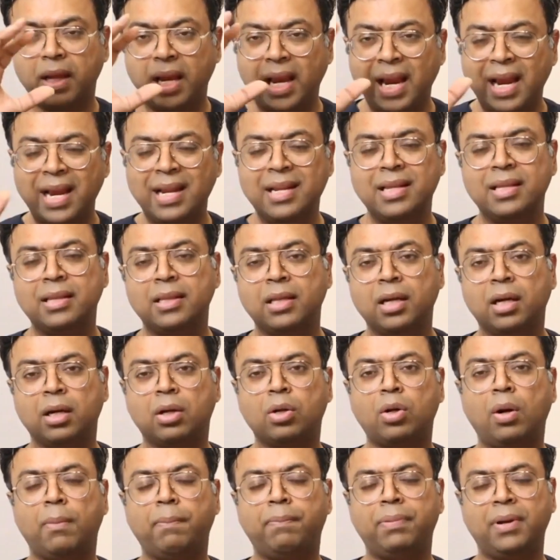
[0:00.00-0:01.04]
in the
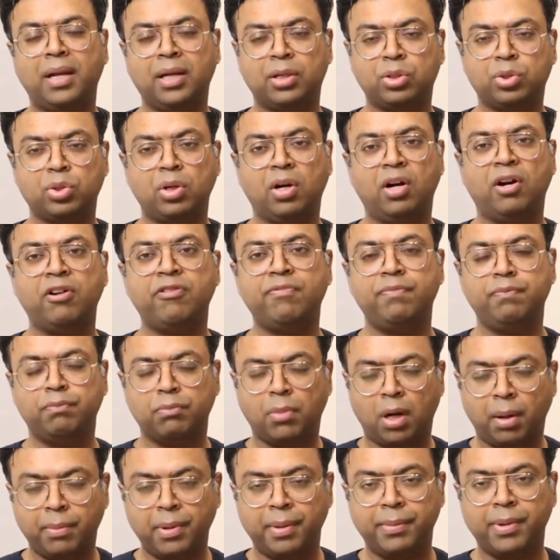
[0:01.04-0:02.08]
complex of
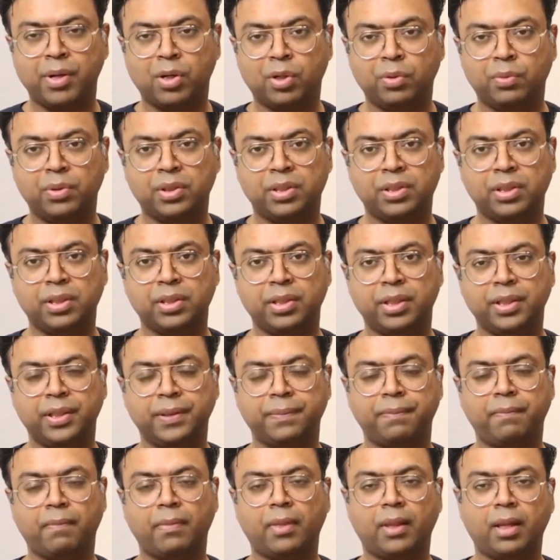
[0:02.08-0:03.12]
mommy makeover surgery.
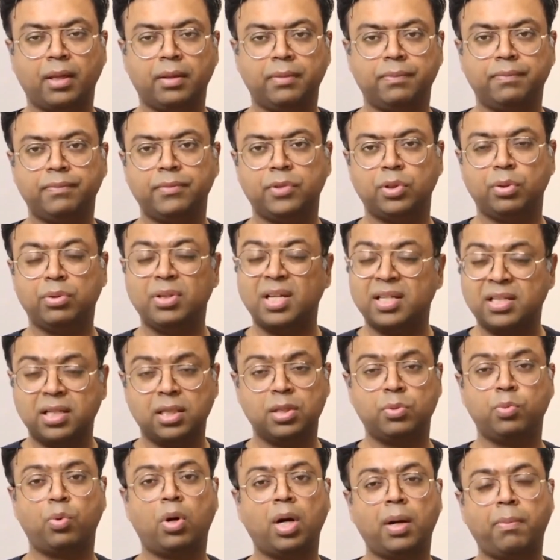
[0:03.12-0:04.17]
So this
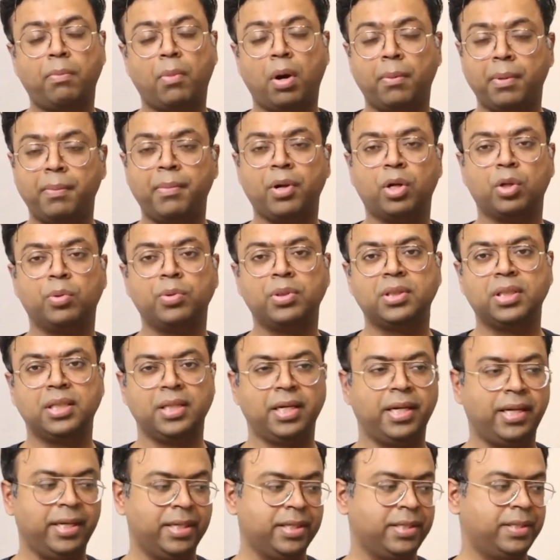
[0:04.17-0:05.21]
is what mommy makeover
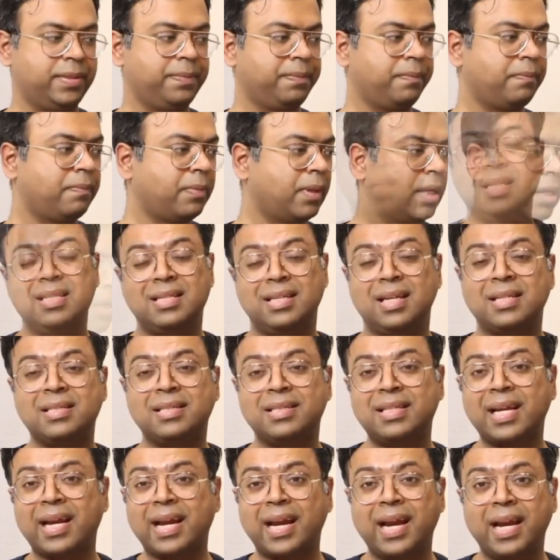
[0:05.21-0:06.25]
surgery is. The
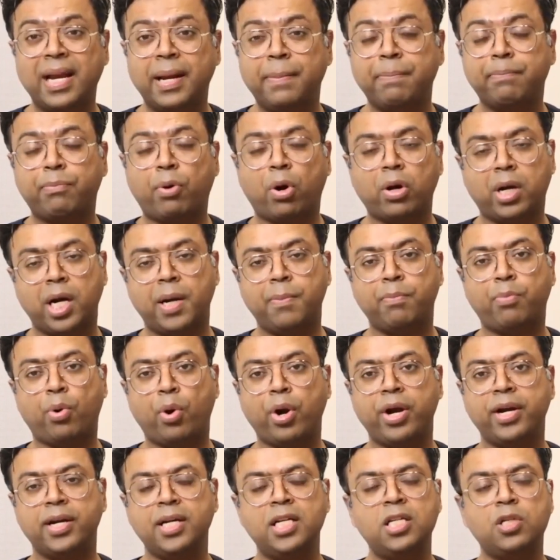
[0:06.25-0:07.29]
second important
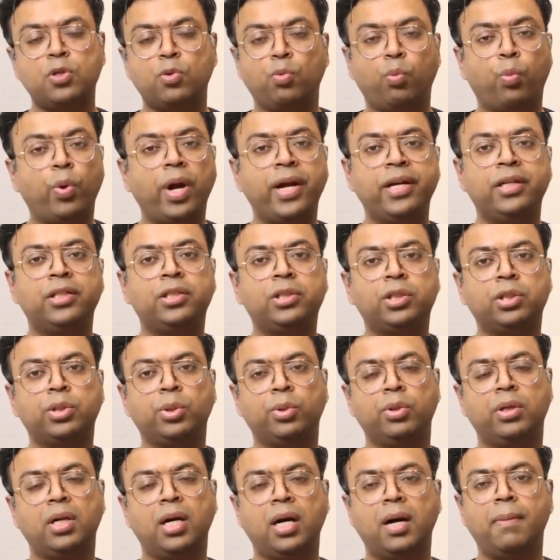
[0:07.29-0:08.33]
point is, when
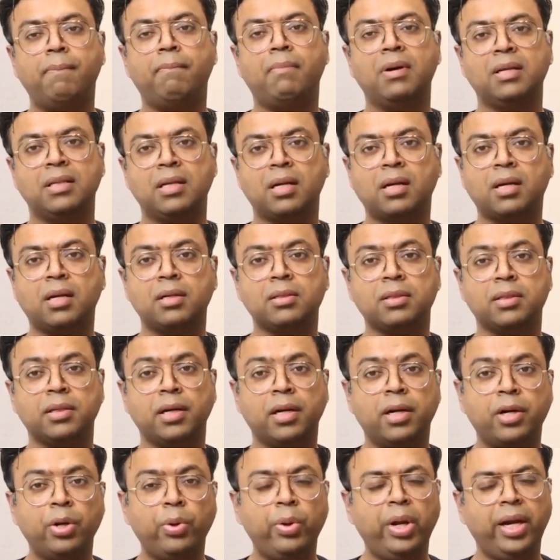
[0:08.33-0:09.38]
should a mother consider
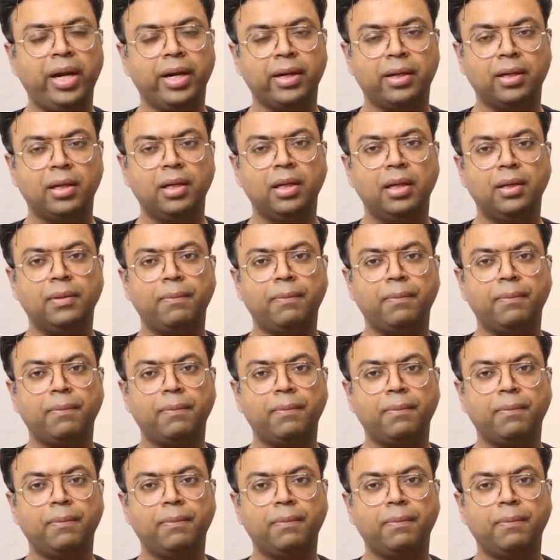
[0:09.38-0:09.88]
doing it?